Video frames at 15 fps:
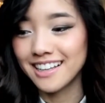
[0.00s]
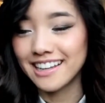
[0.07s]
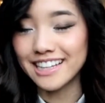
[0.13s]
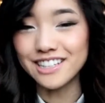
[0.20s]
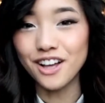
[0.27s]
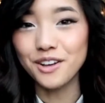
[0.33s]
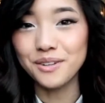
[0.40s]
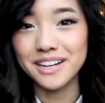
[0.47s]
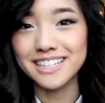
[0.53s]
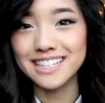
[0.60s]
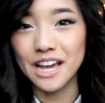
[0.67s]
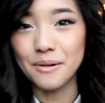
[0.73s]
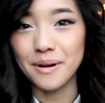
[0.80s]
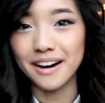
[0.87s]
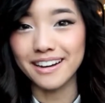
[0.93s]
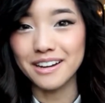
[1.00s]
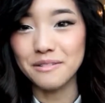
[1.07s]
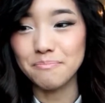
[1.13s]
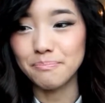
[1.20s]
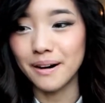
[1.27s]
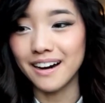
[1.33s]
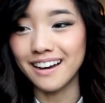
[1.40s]
That's all I'm going to say about
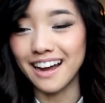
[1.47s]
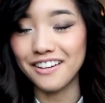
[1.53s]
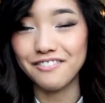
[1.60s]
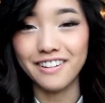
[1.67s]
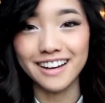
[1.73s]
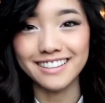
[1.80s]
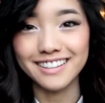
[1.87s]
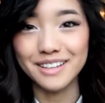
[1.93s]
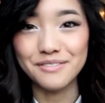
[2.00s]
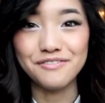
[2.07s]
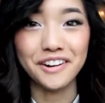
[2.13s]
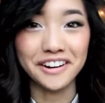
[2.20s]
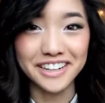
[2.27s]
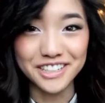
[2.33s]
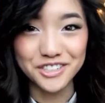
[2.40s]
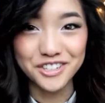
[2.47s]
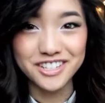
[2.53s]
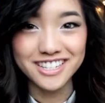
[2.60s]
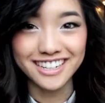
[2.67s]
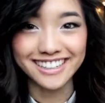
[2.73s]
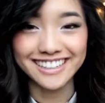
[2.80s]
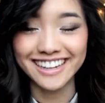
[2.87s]
it, but I find him very
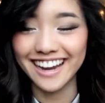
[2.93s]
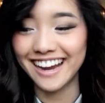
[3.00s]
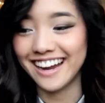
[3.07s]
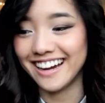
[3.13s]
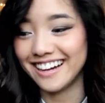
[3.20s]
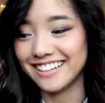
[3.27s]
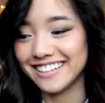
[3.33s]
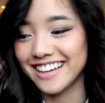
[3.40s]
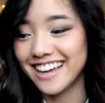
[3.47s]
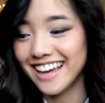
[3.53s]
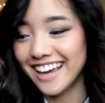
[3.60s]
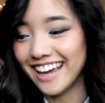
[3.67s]
interesting, and